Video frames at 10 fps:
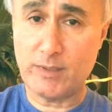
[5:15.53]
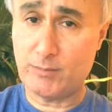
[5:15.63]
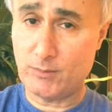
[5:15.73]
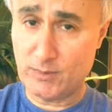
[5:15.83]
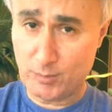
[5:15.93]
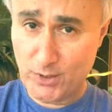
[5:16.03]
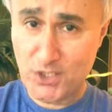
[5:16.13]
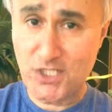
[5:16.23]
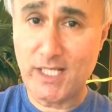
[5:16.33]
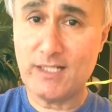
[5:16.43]
People will
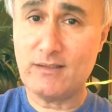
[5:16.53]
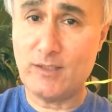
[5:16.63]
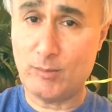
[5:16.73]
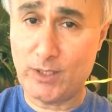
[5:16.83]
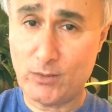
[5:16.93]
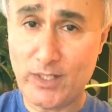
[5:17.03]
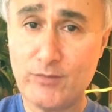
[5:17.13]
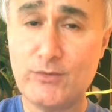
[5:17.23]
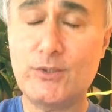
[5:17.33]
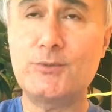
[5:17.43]
appreciate it. They'll be
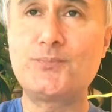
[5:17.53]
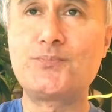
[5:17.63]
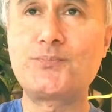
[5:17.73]
grateful.